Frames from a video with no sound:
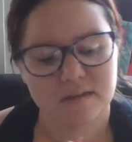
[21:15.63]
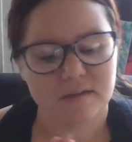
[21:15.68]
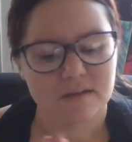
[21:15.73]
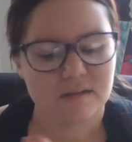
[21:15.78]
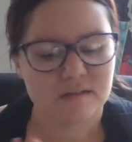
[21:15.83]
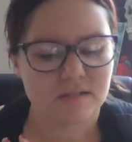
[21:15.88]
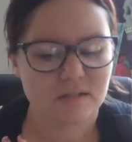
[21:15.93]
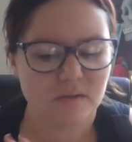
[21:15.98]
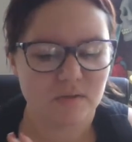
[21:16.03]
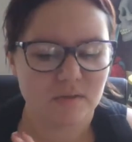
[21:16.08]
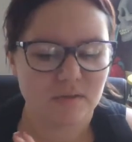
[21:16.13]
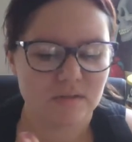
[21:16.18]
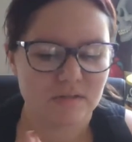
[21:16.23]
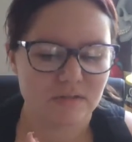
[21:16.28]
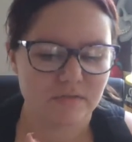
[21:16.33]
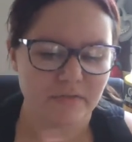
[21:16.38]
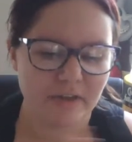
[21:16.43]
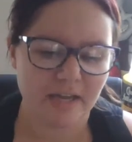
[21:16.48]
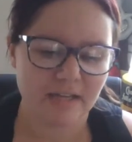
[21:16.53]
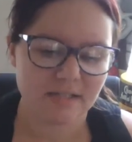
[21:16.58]
So
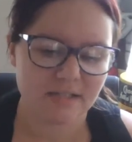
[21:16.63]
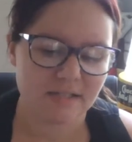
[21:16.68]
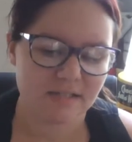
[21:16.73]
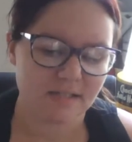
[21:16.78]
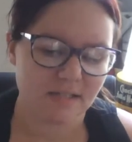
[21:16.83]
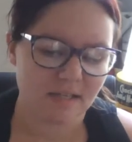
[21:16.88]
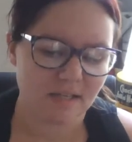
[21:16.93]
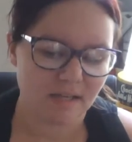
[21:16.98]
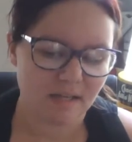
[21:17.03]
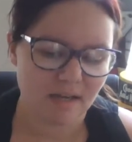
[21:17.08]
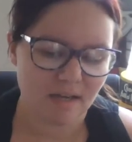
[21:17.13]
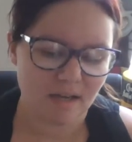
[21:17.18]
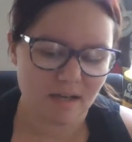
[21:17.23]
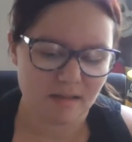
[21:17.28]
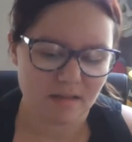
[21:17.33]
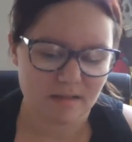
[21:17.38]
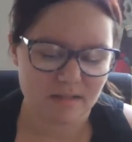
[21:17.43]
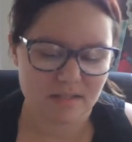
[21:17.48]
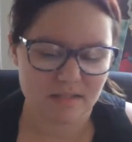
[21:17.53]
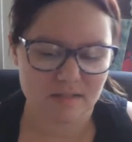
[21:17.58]
this fantasy
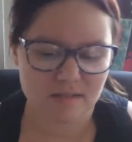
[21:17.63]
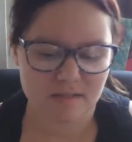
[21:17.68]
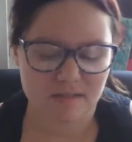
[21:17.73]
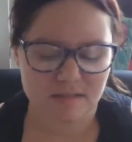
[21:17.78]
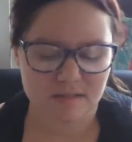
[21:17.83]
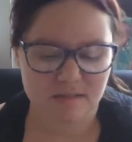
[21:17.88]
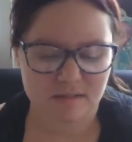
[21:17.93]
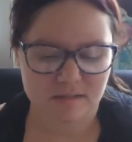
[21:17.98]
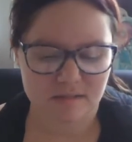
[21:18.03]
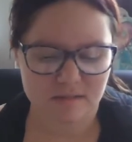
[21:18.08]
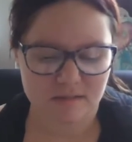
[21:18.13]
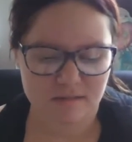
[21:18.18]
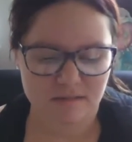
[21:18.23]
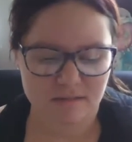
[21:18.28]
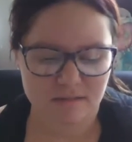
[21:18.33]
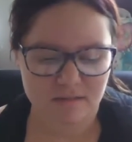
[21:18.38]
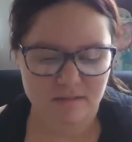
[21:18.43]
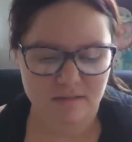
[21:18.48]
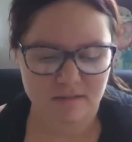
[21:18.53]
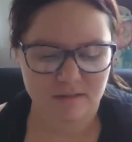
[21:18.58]
and this
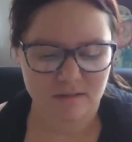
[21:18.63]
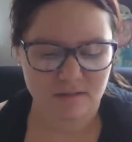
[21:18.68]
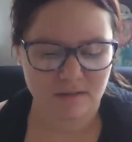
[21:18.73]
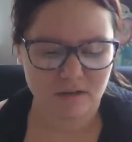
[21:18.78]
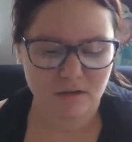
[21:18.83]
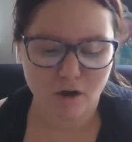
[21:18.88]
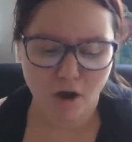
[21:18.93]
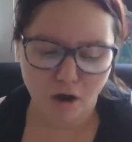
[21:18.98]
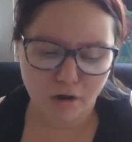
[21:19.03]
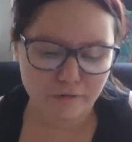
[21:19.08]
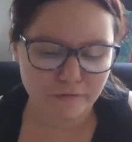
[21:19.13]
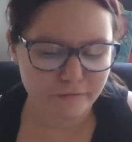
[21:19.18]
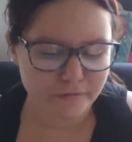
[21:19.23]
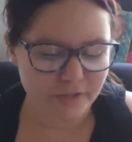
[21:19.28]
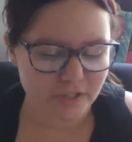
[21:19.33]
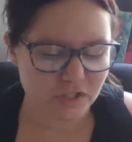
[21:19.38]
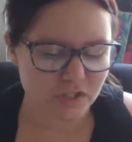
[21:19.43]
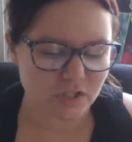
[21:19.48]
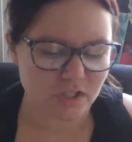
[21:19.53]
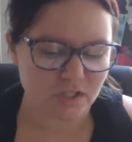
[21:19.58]

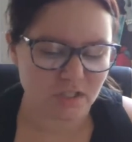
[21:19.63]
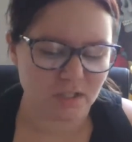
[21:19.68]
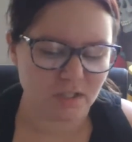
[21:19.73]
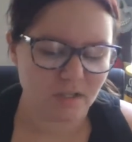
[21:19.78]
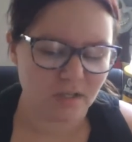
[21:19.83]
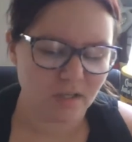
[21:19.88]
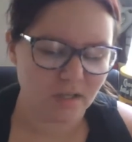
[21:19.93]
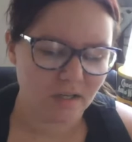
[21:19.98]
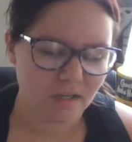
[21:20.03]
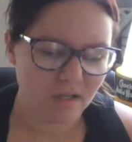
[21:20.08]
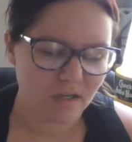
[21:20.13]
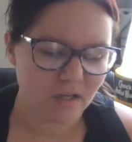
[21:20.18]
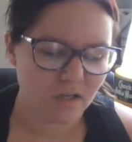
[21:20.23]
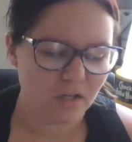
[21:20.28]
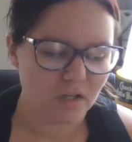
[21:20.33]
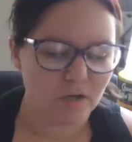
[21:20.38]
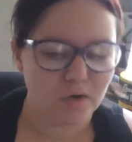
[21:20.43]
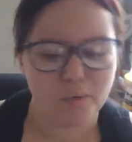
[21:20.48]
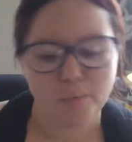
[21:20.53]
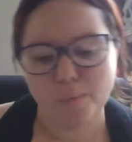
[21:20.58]
nonfiction,
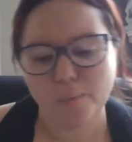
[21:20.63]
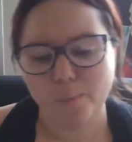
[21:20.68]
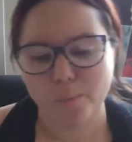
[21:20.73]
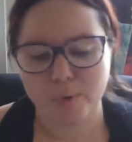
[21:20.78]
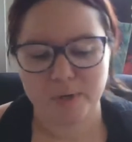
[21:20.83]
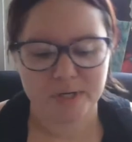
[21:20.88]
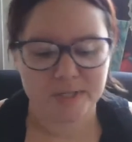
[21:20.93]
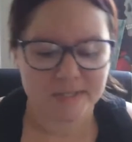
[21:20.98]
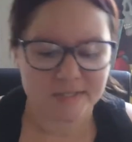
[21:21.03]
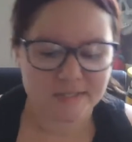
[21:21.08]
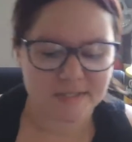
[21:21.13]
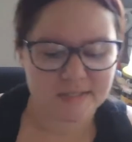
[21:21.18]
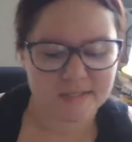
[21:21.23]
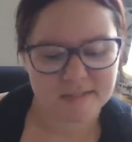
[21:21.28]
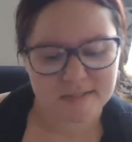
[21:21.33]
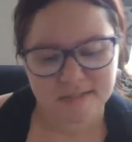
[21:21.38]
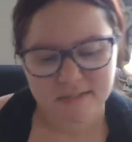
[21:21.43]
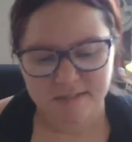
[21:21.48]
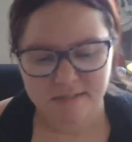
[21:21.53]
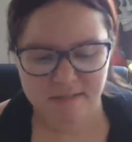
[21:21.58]
you know, what
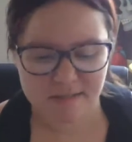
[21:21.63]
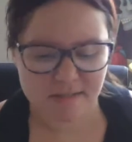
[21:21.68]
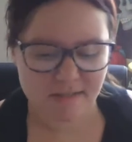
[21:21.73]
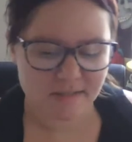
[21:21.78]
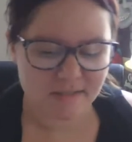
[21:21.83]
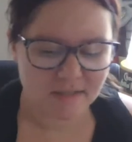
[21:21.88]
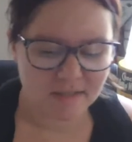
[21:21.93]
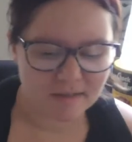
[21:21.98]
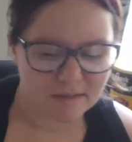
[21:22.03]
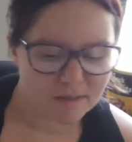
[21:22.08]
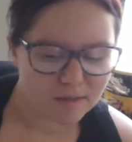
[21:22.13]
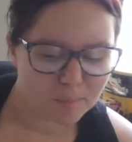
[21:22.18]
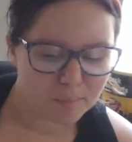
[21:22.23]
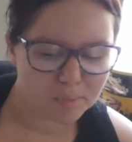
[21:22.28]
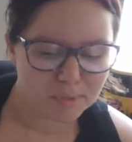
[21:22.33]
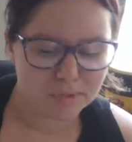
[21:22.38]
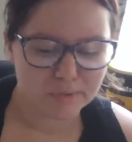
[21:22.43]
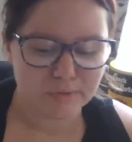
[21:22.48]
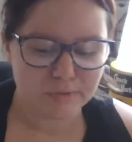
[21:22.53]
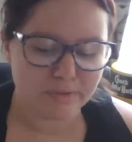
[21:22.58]
is the
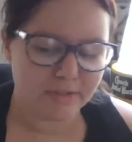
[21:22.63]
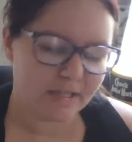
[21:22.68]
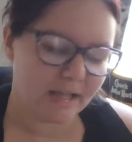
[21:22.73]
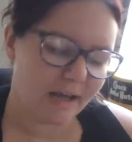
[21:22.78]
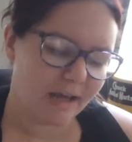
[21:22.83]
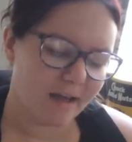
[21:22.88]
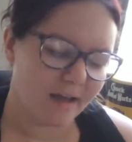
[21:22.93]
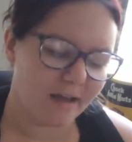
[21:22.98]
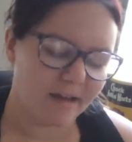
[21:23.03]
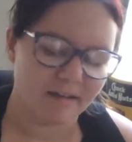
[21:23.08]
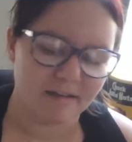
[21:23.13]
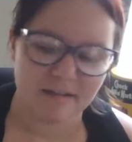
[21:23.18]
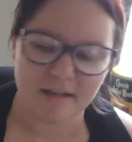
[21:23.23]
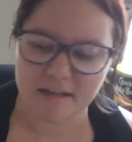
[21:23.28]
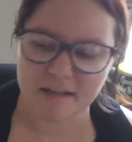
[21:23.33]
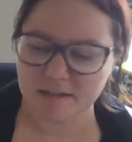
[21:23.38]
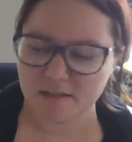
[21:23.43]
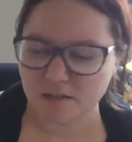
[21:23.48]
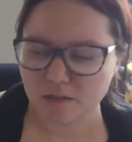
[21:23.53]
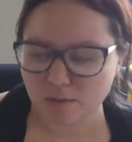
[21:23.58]
blurred line?
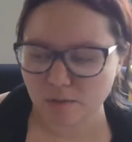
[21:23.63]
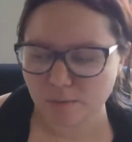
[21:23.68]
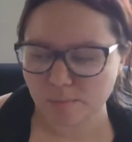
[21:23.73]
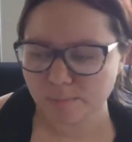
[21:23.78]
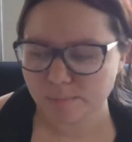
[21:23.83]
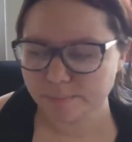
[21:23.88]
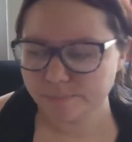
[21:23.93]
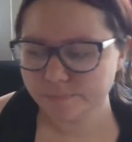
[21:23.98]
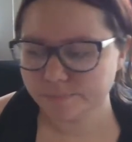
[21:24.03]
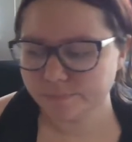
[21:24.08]
Like, you know,